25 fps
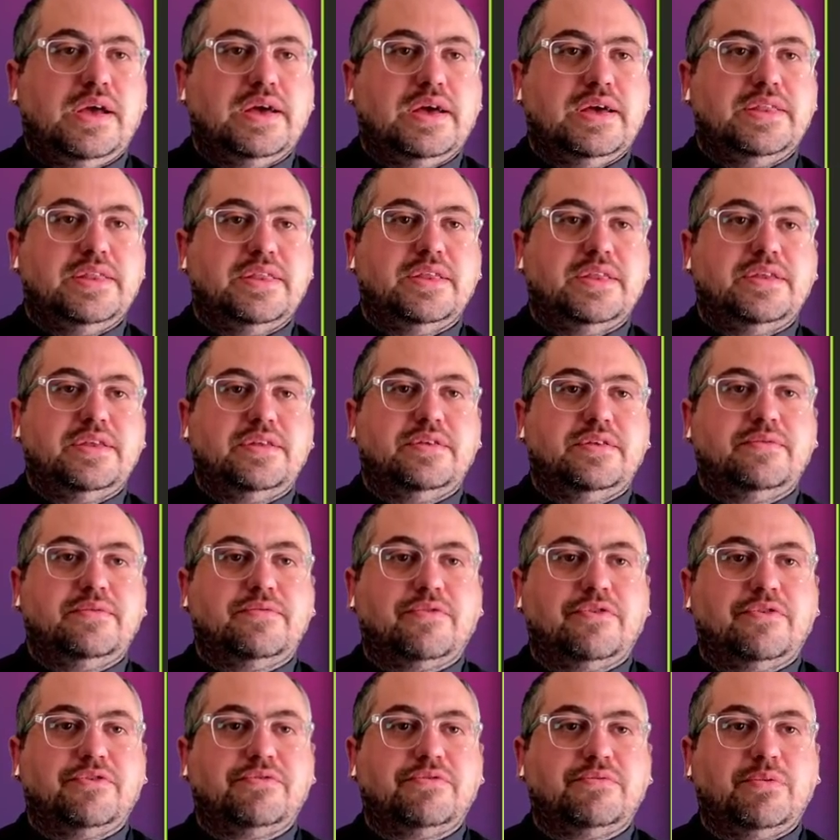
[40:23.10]
And then
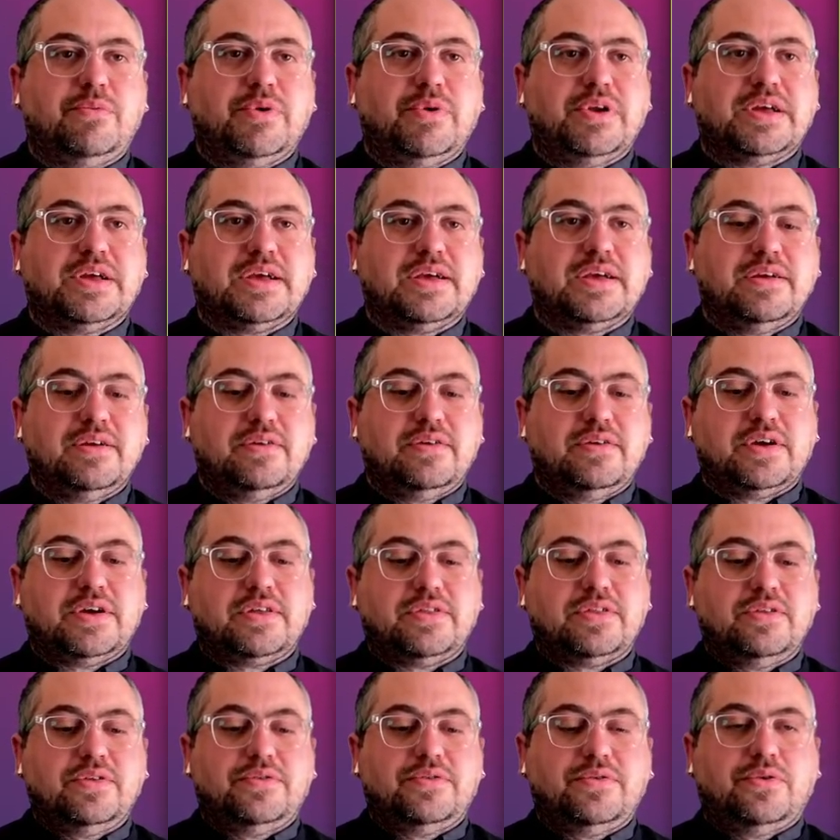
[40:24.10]
first we want to get
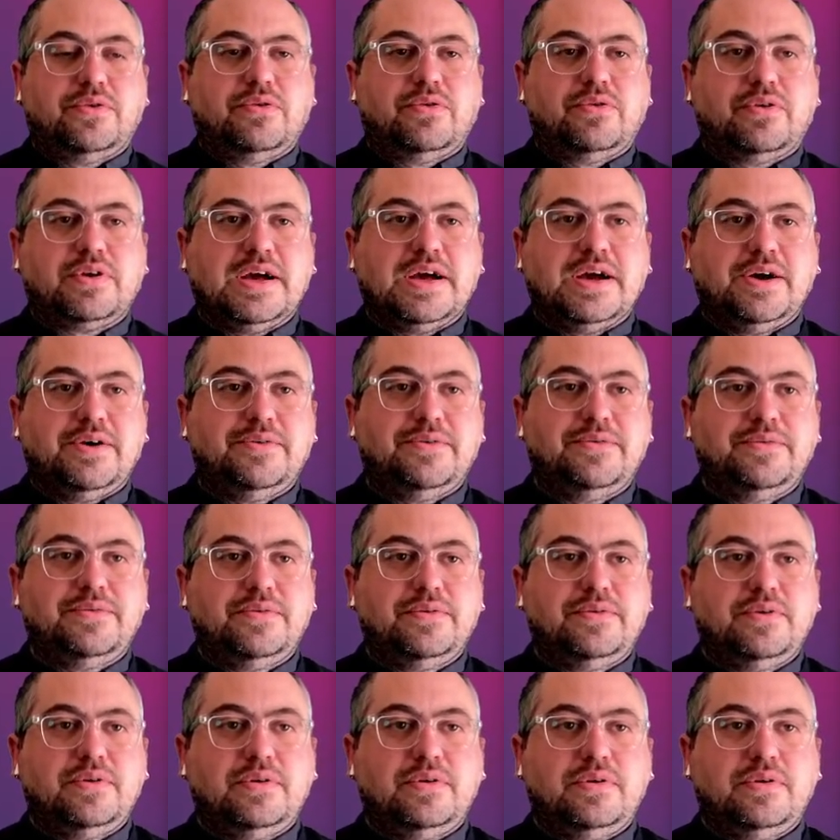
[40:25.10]
like the total count.